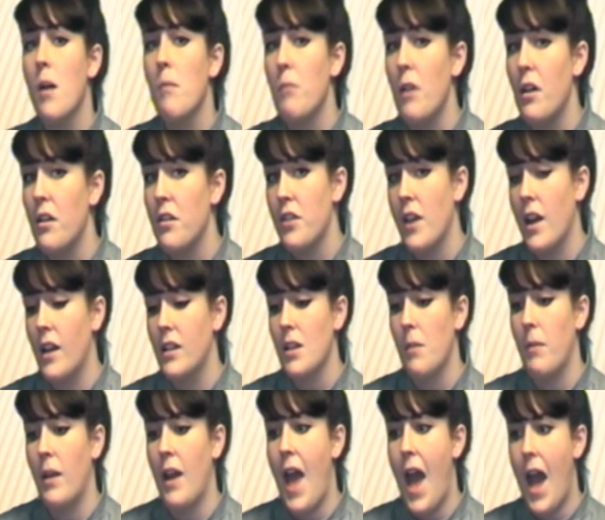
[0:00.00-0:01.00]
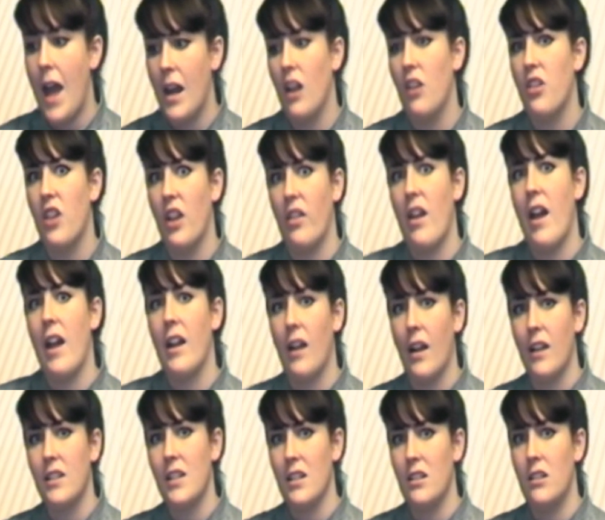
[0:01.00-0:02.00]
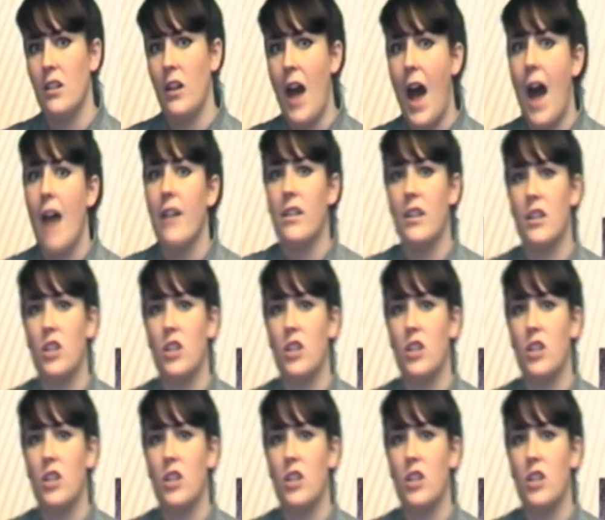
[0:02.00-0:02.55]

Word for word: By things, I mean anything that existed at